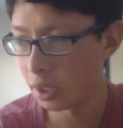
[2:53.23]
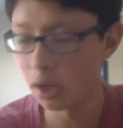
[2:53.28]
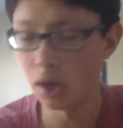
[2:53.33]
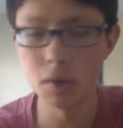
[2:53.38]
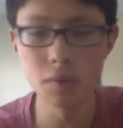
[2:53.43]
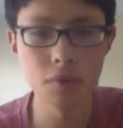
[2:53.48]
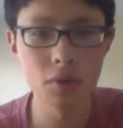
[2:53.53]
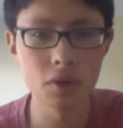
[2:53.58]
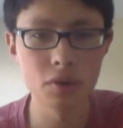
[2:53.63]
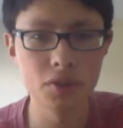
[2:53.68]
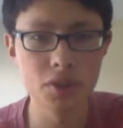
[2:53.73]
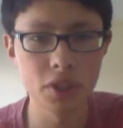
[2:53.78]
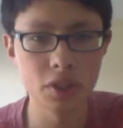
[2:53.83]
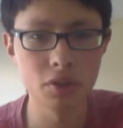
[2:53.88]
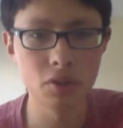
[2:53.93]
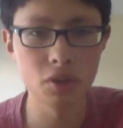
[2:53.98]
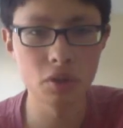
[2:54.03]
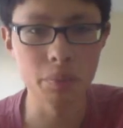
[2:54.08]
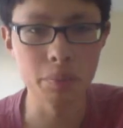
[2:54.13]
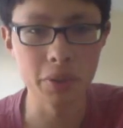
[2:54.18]
Overall
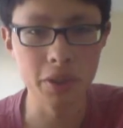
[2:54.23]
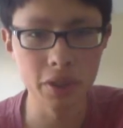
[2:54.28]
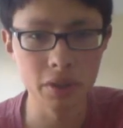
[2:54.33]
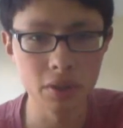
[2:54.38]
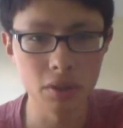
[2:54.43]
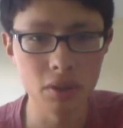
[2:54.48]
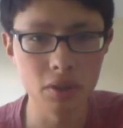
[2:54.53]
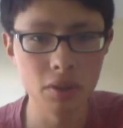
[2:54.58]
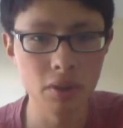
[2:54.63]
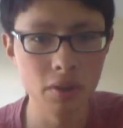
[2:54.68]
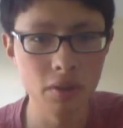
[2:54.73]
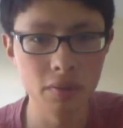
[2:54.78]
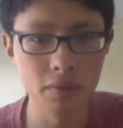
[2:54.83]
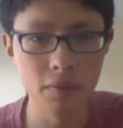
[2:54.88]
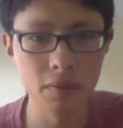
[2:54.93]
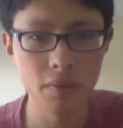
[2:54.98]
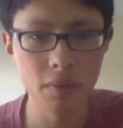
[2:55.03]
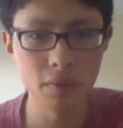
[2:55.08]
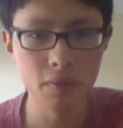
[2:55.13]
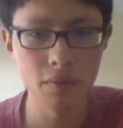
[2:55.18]
general appeal,
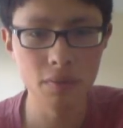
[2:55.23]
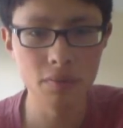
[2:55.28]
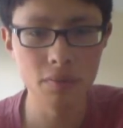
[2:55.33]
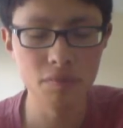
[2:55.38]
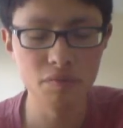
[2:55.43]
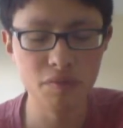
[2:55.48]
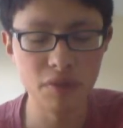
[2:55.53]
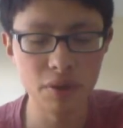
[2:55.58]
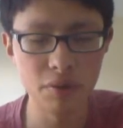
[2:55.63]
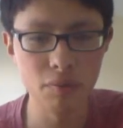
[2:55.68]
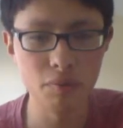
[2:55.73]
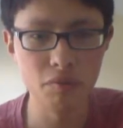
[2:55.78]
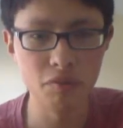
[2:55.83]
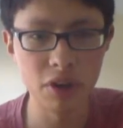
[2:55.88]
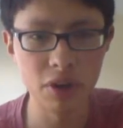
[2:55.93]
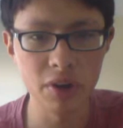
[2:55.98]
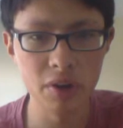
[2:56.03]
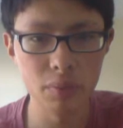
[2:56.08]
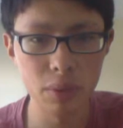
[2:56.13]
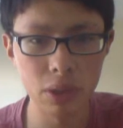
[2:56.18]

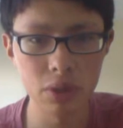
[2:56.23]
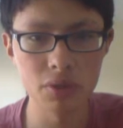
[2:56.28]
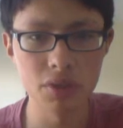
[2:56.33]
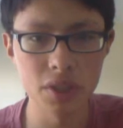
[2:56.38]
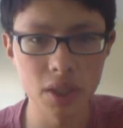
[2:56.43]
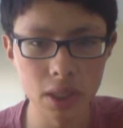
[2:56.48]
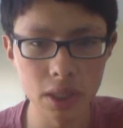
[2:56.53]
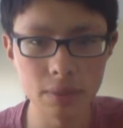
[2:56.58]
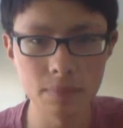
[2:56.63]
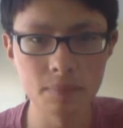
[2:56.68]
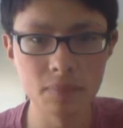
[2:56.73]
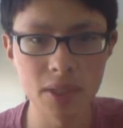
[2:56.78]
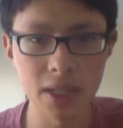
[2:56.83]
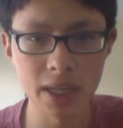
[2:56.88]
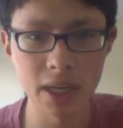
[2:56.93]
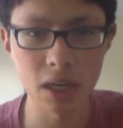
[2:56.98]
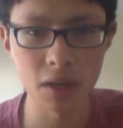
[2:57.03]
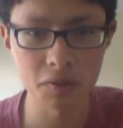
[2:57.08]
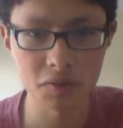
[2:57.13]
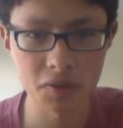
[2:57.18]
very well done,
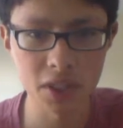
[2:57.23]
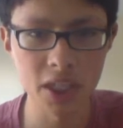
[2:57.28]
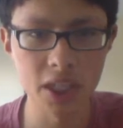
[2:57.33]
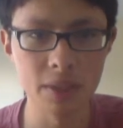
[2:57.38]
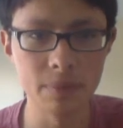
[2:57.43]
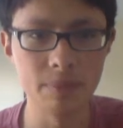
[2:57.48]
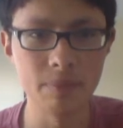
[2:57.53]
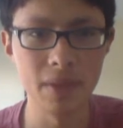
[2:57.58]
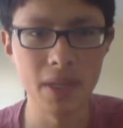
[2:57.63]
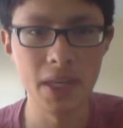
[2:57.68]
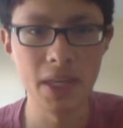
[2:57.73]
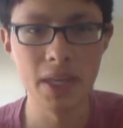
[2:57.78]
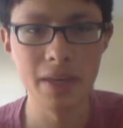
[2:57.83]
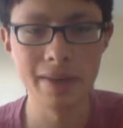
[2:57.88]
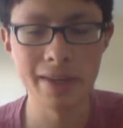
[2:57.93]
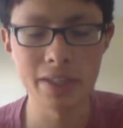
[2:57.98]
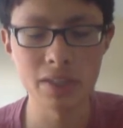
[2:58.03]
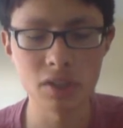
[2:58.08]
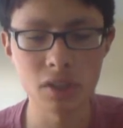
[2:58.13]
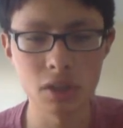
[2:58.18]
10 out of 10.
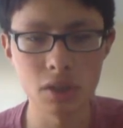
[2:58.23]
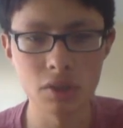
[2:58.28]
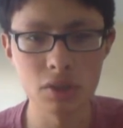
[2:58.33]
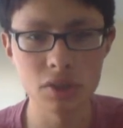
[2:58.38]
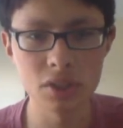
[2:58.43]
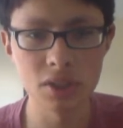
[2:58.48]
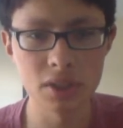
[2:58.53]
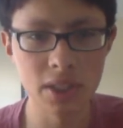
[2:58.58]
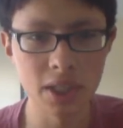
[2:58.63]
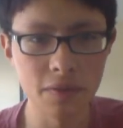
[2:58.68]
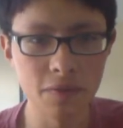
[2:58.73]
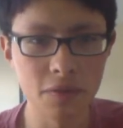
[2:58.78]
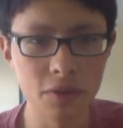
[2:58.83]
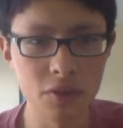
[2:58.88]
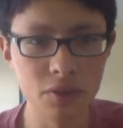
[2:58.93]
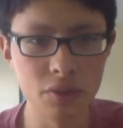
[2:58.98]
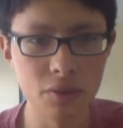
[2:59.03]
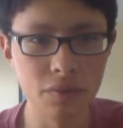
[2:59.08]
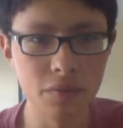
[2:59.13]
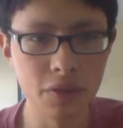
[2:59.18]
That's all there's to say for
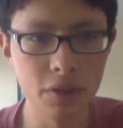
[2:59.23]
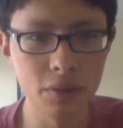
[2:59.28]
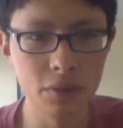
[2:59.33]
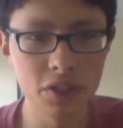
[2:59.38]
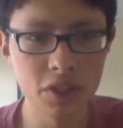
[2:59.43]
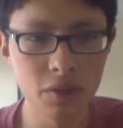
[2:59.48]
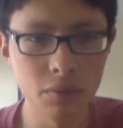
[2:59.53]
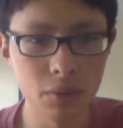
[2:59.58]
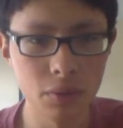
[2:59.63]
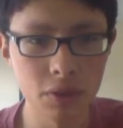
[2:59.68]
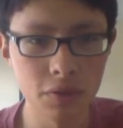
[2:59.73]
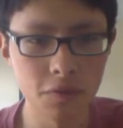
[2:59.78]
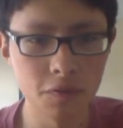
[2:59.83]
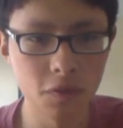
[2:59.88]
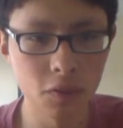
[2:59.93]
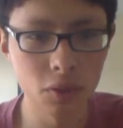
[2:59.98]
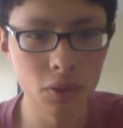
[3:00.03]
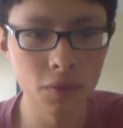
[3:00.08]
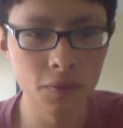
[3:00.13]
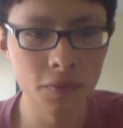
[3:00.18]
this review. See one of
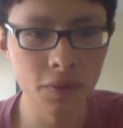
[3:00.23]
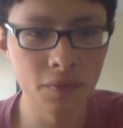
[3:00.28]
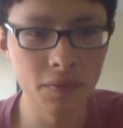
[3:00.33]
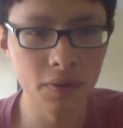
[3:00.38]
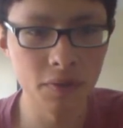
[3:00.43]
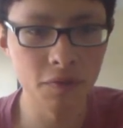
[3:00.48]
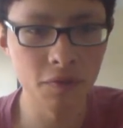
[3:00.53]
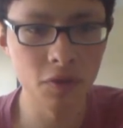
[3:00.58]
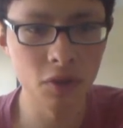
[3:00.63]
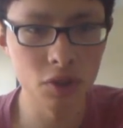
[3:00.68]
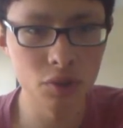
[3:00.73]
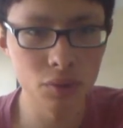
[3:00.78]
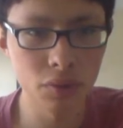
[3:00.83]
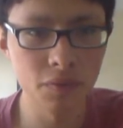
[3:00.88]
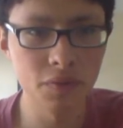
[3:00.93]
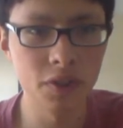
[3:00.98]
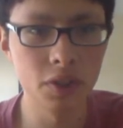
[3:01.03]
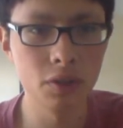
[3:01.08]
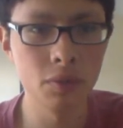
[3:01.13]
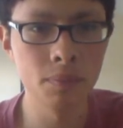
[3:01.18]
451st
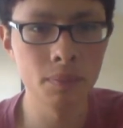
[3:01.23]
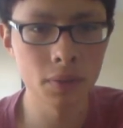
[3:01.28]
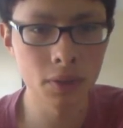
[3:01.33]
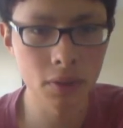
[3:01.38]
review.